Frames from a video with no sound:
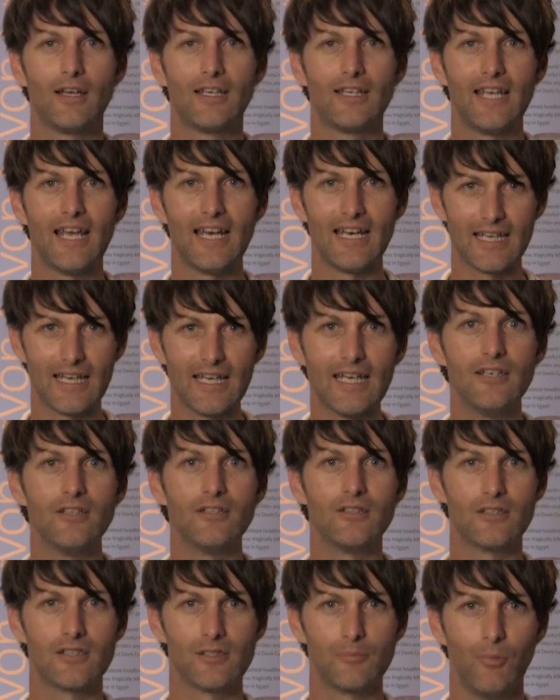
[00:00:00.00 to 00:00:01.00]
getting
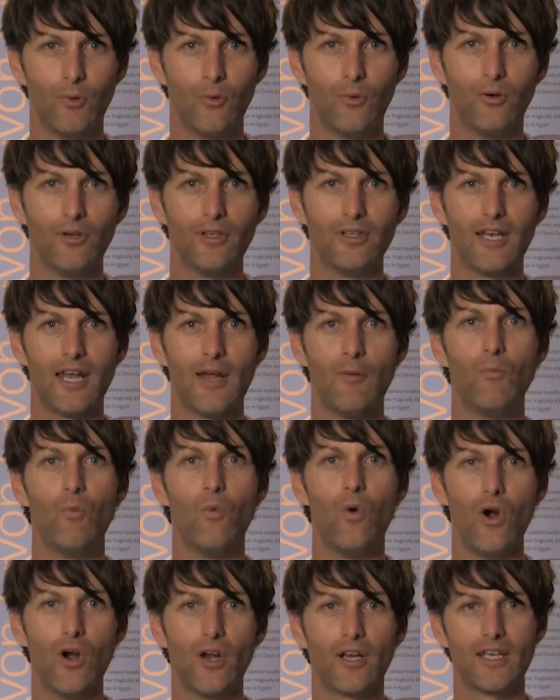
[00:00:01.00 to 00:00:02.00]
into sport and
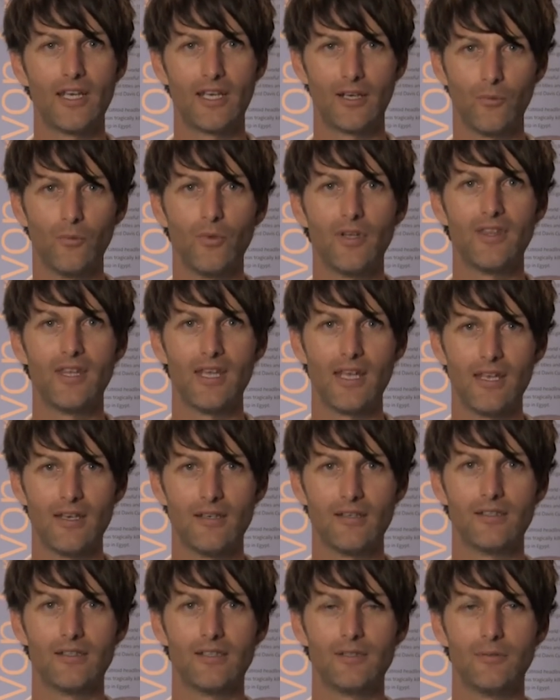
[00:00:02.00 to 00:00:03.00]
working
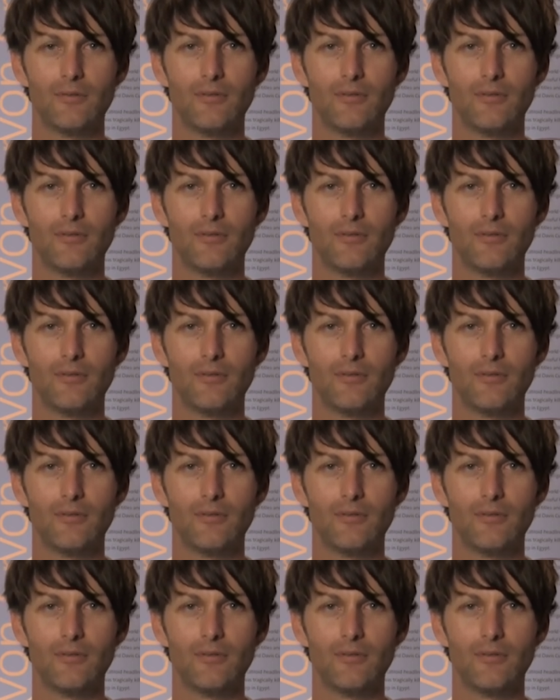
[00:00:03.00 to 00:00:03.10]
within,